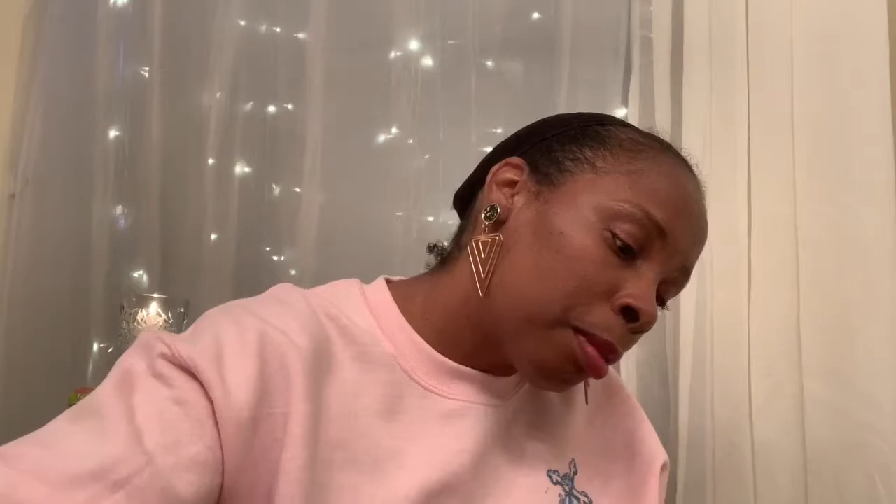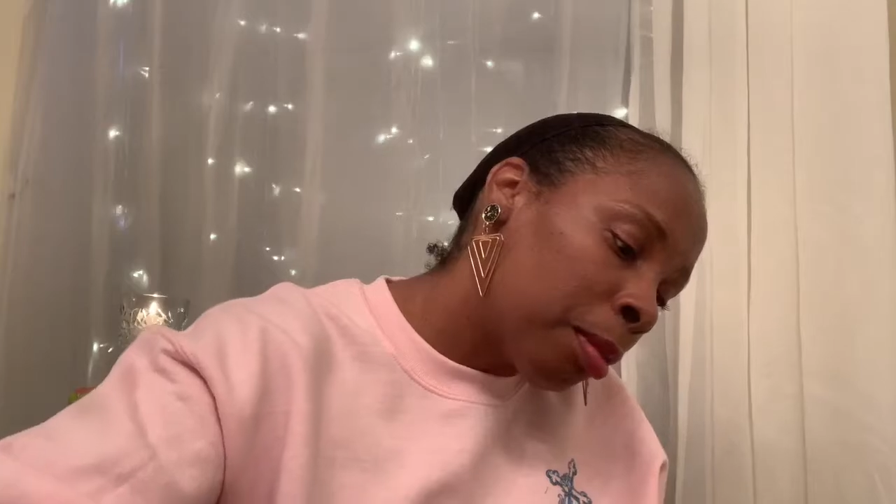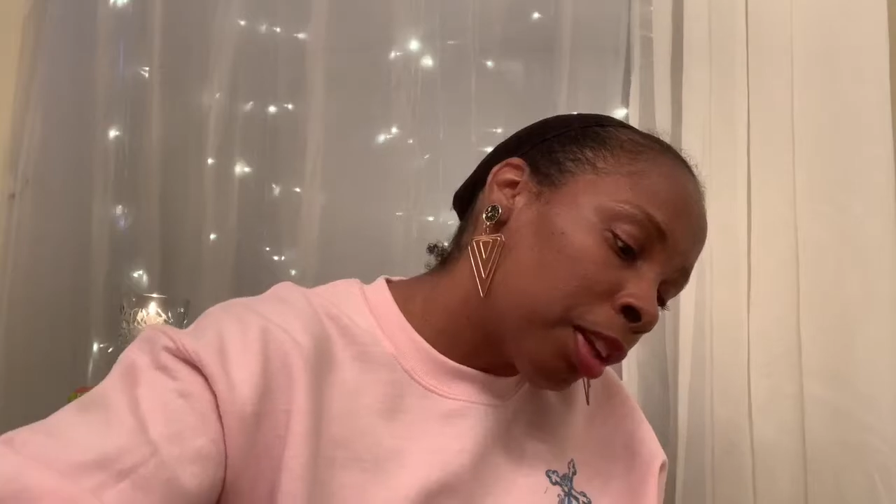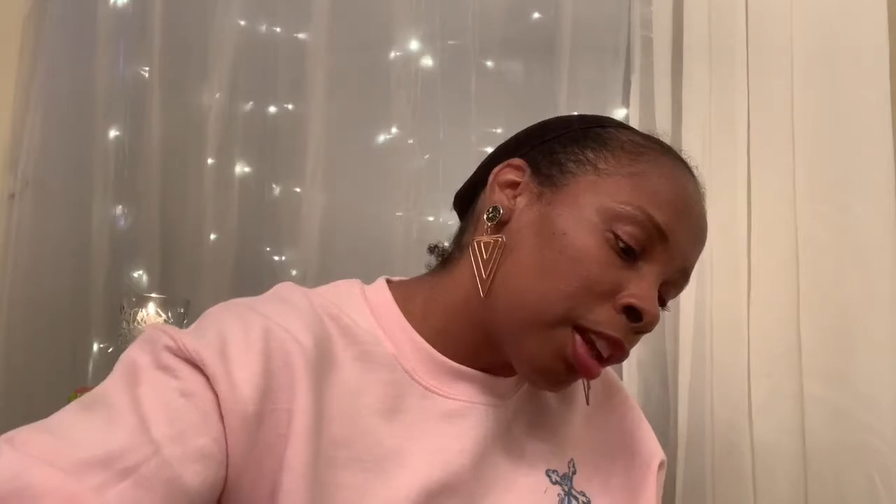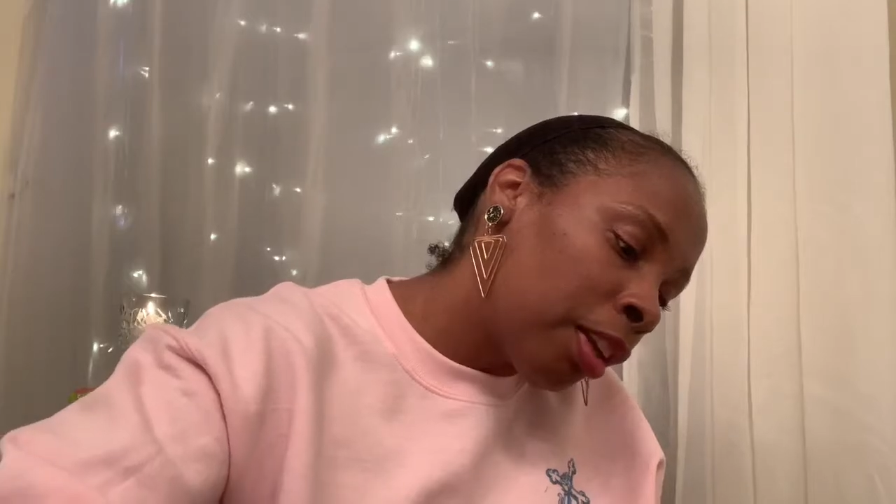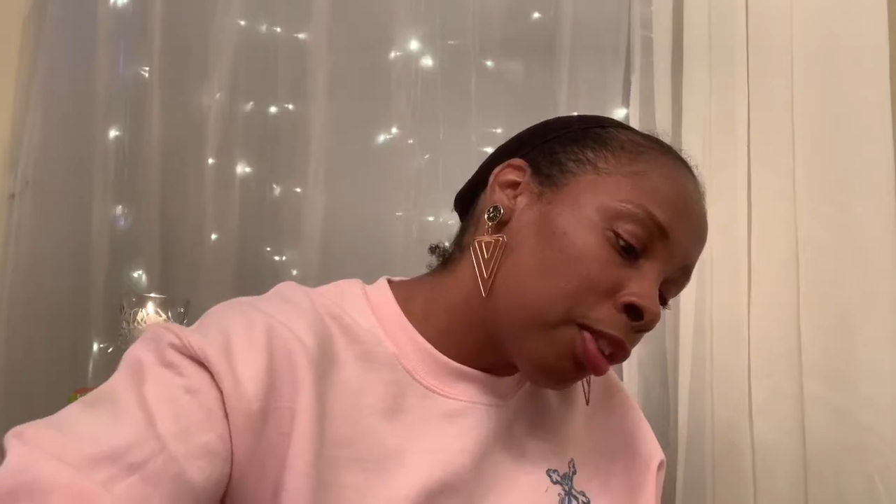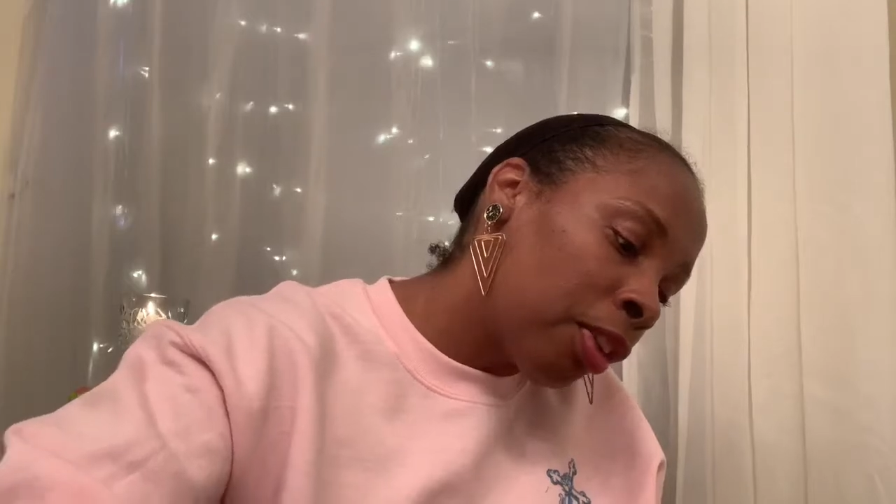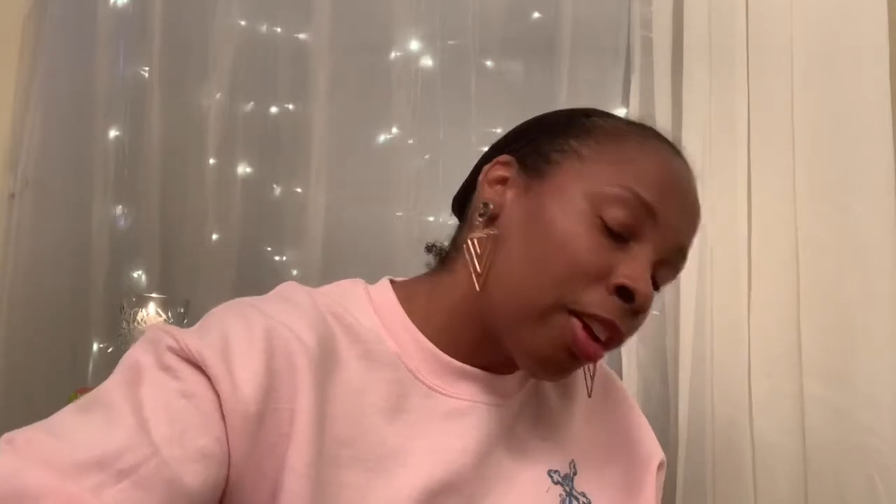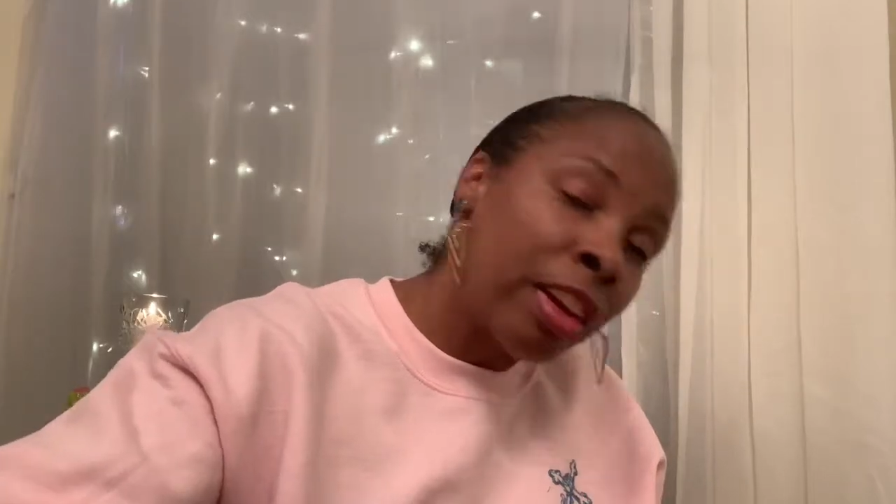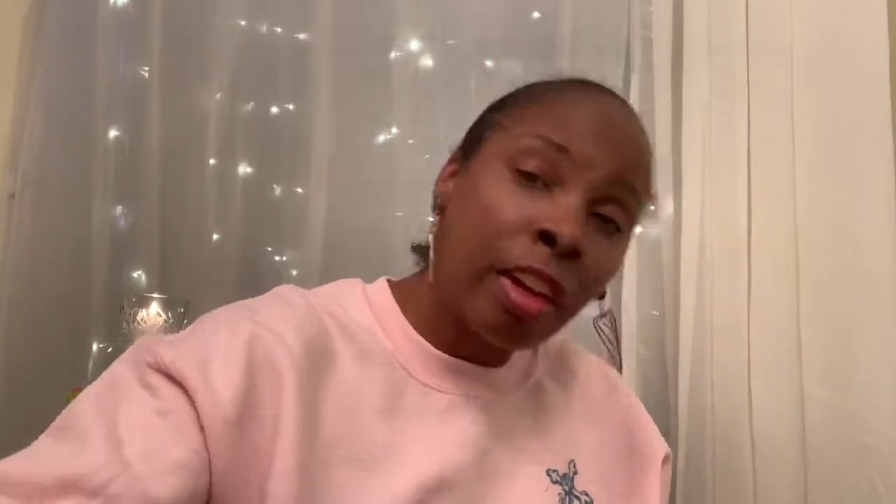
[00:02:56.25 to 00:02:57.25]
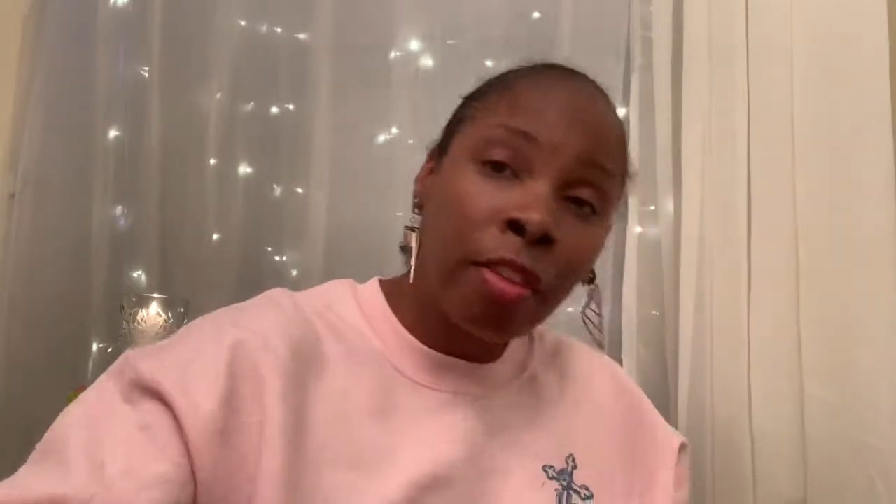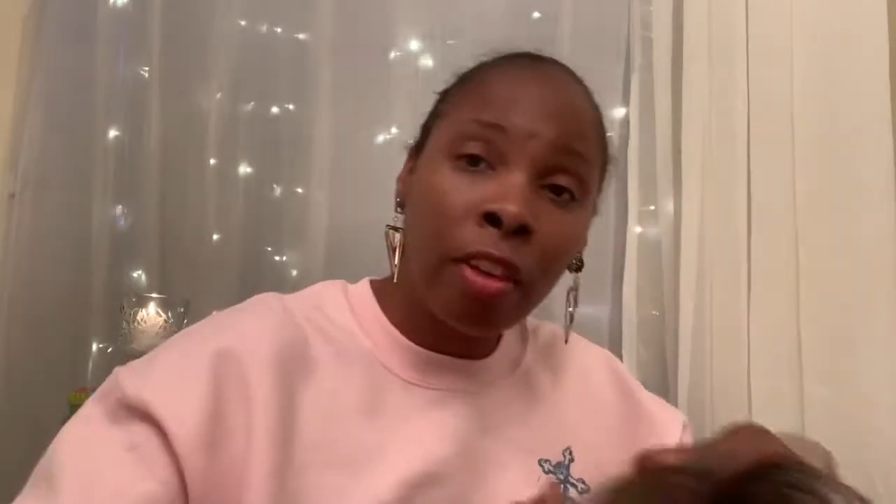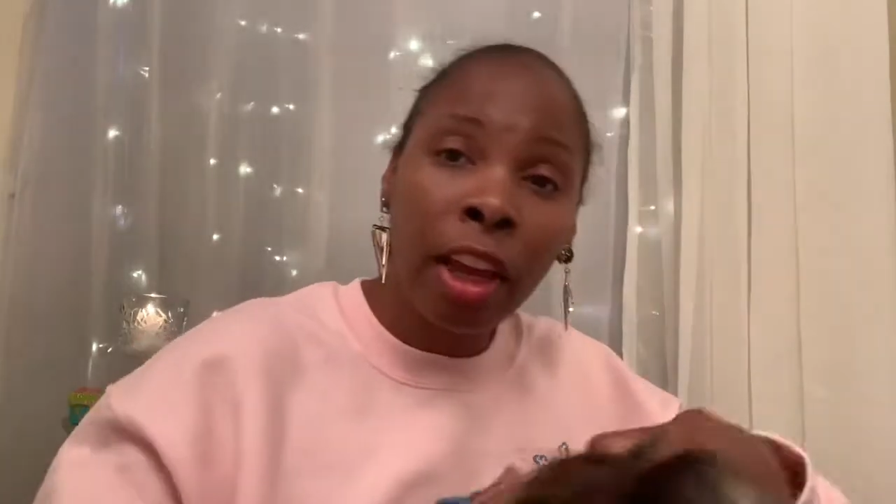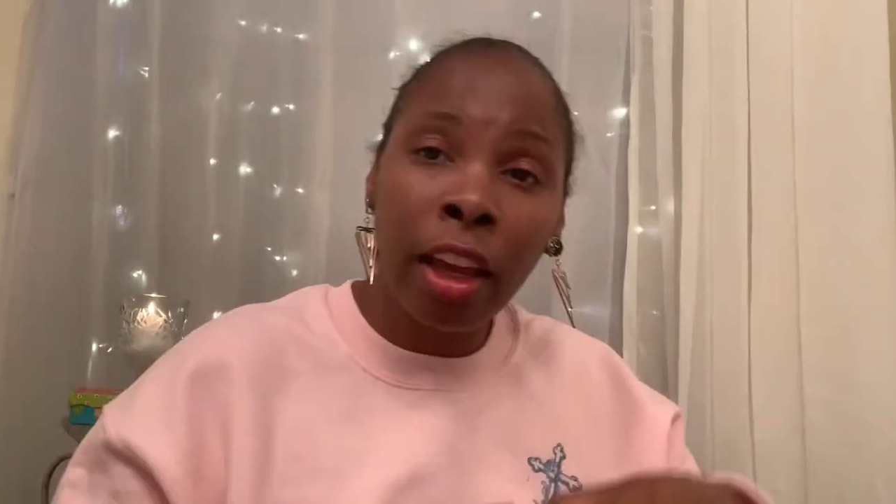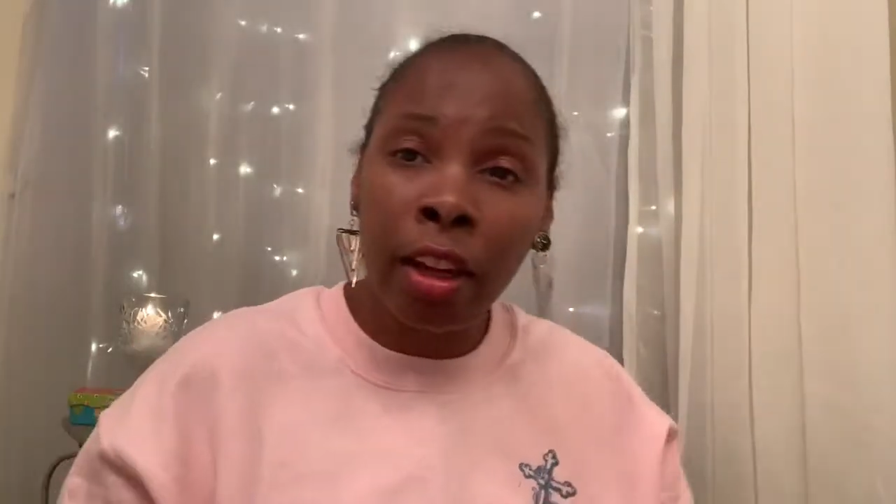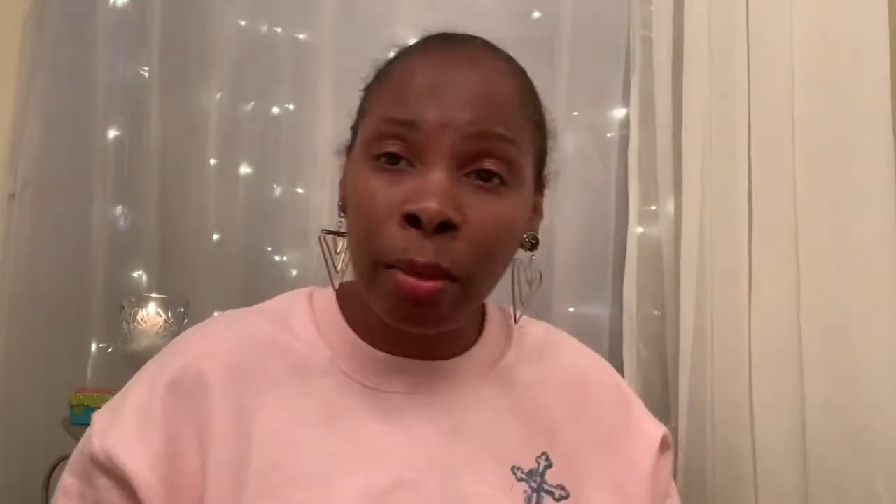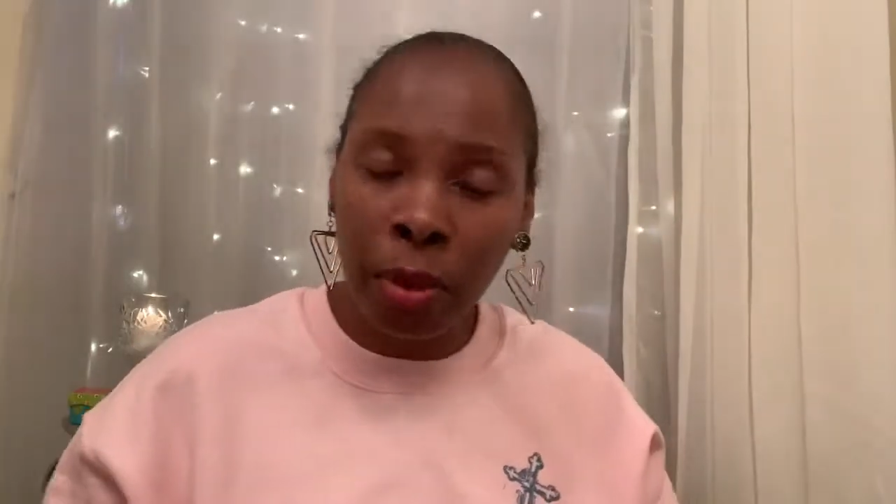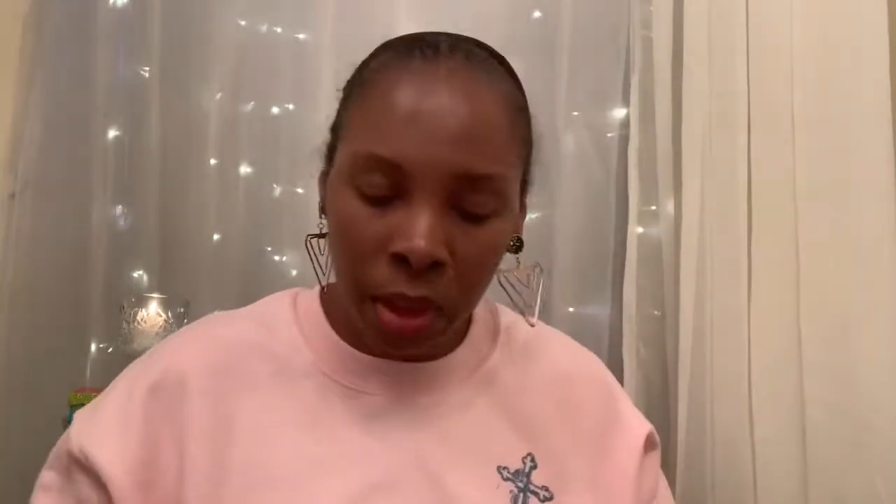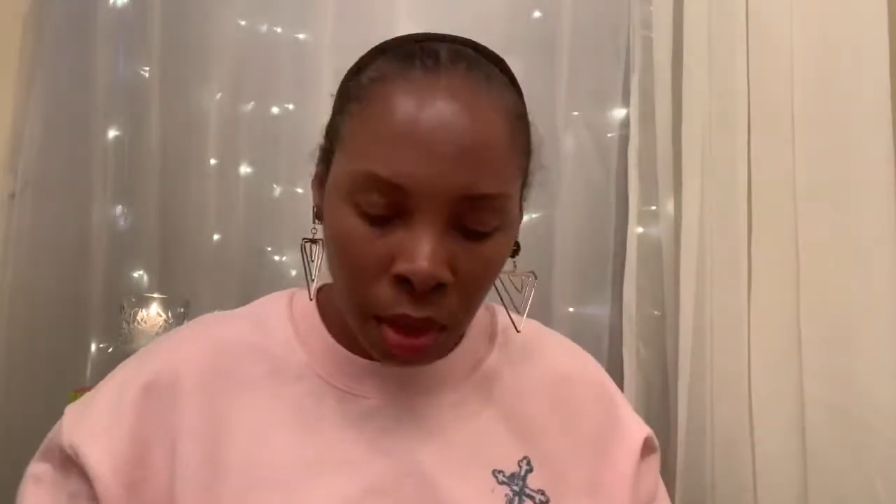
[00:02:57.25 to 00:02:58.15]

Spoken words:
but I don't know, I never had it with